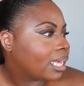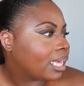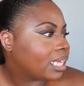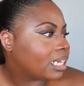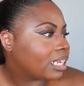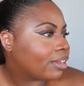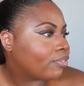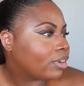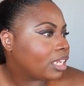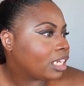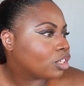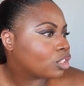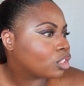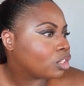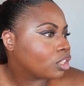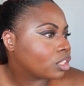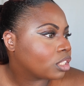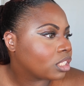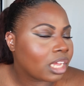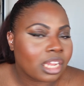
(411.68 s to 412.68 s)
it definitely just
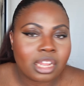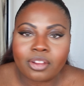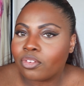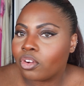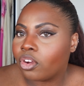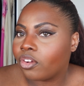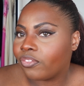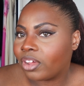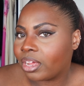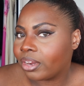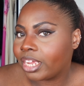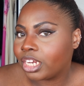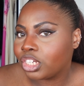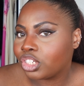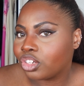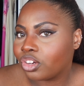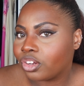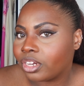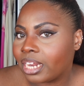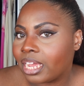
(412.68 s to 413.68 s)
looks like I've got
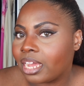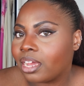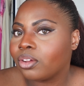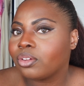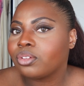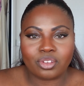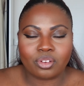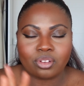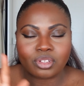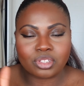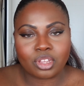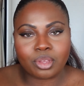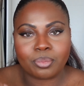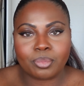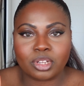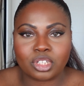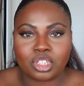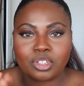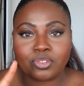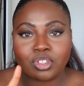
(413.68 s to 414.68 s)
foundation on now, not so
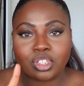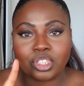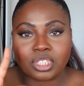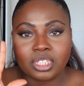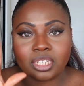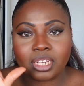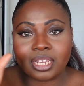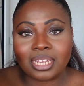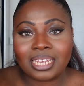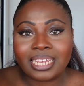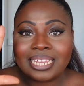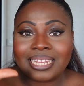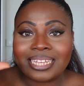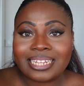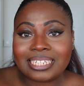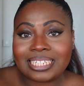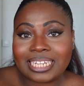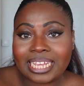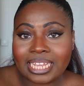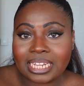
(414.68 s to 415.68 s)
much of just a
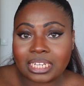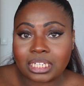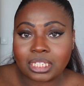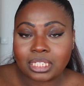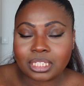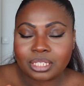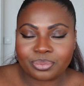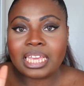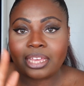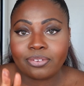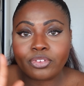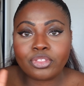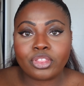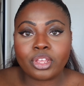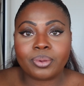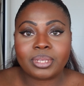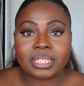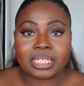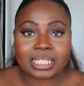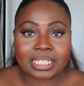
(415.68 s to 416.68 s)
tint. Even though
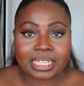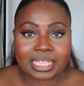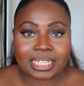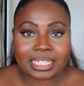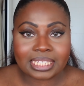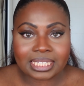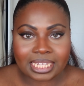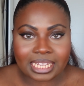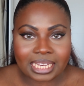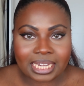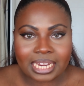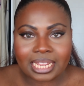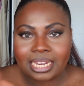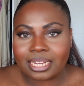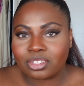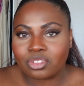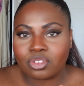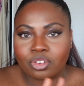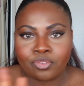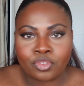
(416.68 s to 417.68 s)
it's a skin tint and
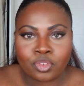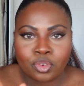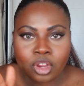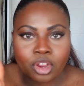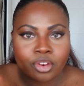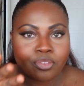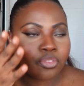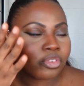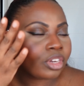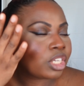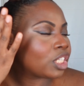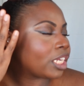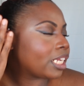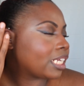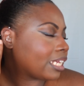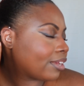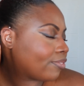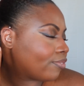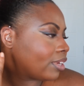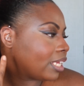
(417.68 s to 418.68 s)
it's not full coverage, it
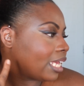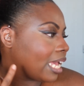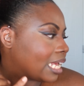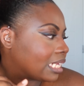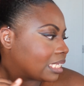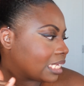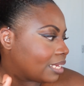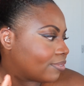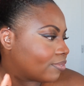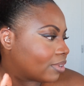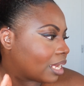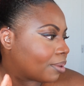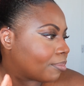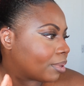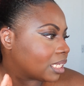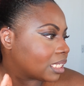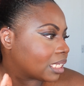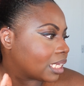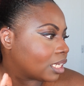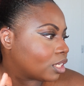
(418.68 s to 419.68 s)
definitely has evened out my
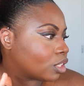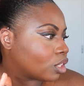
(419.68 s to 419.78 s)
skin